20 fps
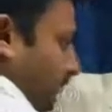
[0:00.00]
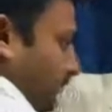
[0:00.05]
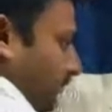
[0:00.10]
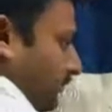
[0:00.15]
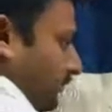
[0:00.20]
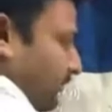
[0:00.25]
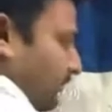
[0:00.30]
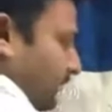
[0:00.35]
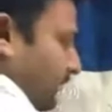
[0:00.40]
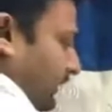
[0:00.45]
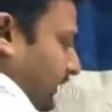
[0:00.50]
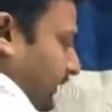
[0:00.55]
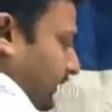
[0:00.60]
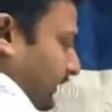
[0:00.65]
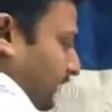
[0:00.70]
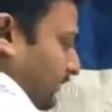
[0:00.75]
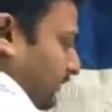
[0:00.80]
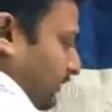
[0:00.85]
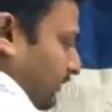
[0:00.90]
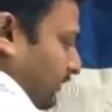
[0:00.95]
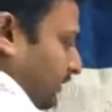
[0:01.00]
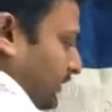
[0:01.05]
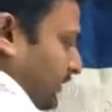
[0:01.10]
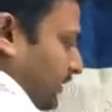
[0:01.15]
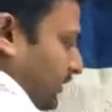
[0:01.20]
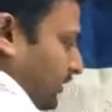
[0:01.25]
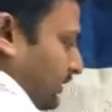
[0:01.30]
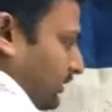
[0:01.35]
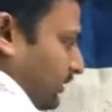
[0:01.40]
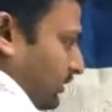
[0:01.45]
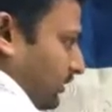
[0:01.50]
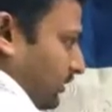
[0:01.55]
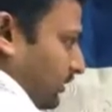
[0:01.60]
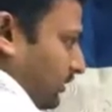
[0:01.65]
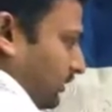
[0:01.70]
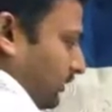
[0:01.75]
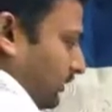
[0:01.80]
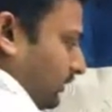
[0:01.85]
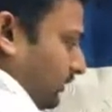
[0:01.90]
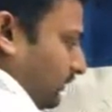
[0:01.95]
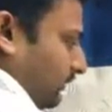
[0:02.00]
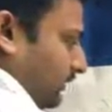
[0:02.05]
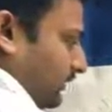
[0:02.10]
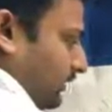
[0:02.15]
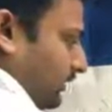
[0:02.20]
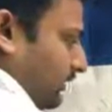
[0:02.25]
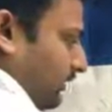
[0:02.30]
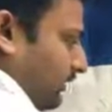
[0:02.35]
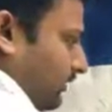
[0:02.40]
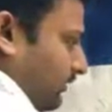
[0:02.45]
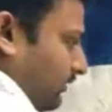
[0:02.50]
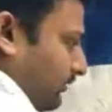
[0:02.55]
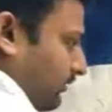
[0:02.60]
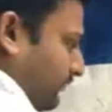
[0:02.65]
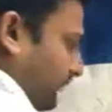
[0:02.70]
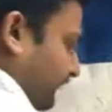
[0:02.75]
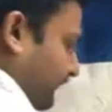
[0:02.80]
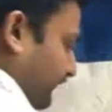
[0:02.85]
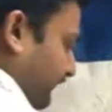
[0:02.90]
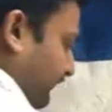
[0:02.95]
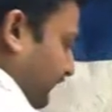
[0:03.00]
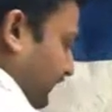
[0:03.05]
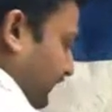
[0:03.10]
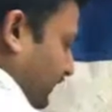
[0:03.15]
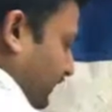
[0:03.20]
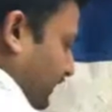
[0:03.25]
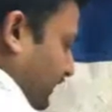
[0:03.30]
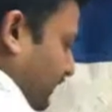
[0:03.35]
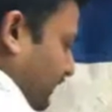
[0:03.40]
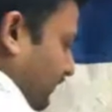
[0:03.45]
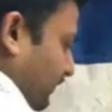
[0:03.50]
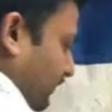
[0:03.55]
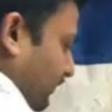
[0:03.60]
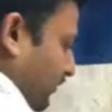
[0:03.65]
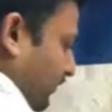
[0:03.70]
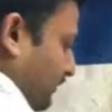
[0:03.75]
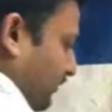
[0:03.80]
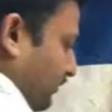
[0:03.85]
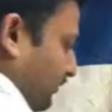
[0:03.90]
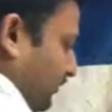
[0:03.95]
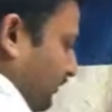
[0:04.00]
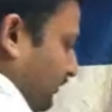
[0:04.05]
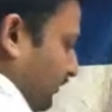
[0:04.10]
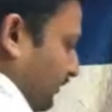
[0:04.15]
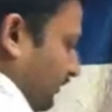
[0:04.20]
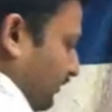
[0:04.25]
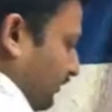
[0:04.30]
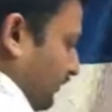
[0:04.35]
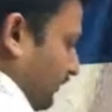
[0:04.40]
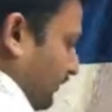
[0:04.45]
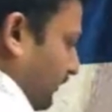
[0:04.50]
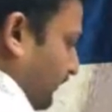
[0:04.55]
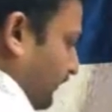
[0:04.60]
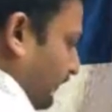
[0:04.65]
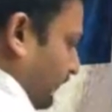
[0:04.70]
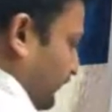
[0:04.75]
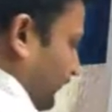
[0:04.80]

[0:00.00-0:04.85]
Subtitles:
sin alpha cos alpha 0 0 0 1,